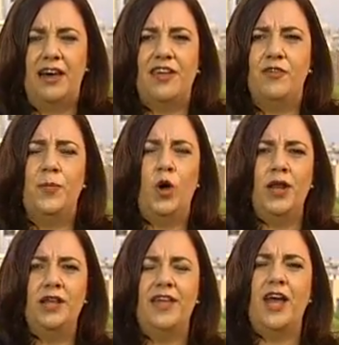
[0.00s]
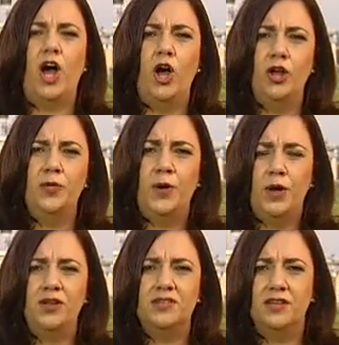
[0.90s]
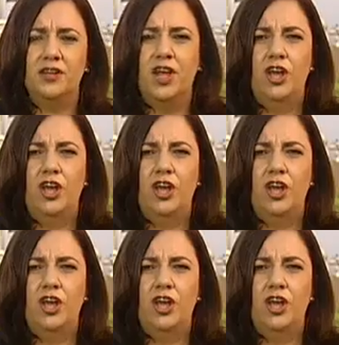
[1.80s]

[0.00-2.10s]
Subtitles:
They've appointed their own person